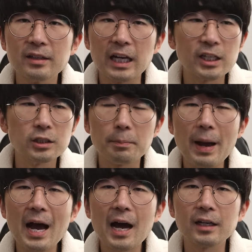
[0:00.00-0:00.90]
that he's a
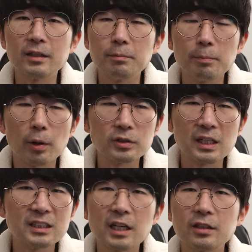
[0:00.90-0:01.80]
bad person,
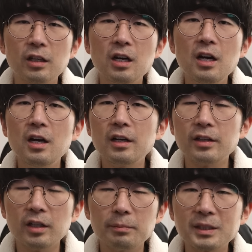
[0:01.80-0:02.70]
he's not
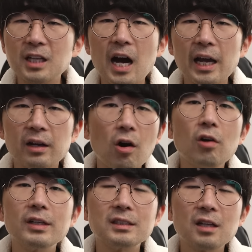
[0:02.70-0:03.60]
the Messiah and
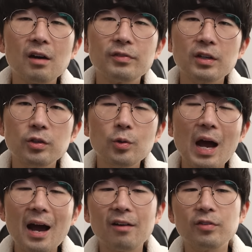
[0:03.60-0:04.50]
all this stuff, then you
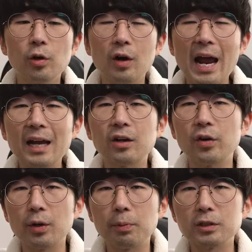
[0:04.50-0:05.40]
have your anchor,
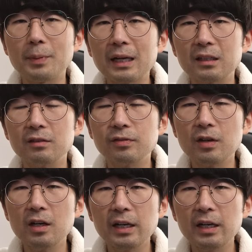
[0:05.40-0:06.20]
your perspective,